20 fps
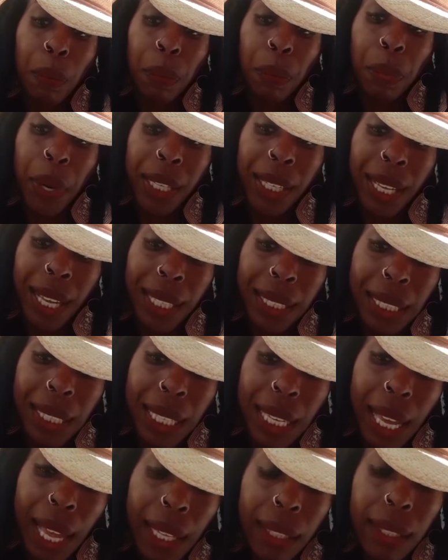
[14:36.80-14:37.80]
But at the
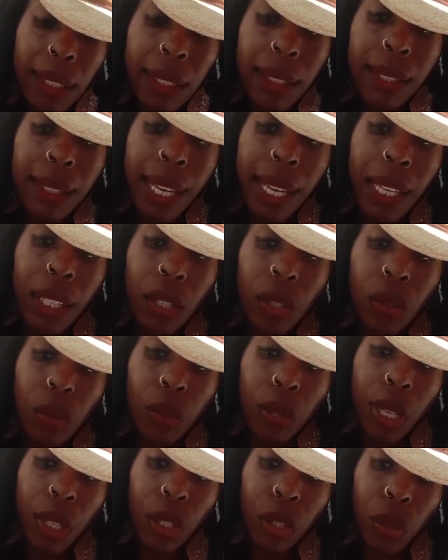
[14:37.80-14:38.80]
end of the day,
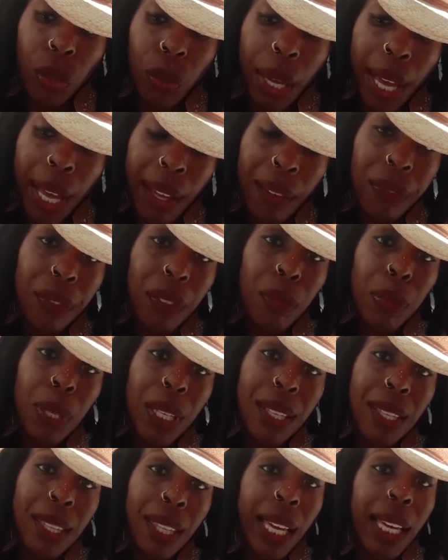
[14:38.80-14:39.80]
you have to be
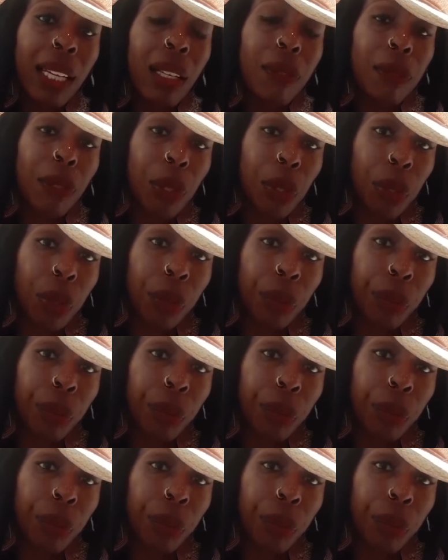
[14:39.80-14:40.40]
thankful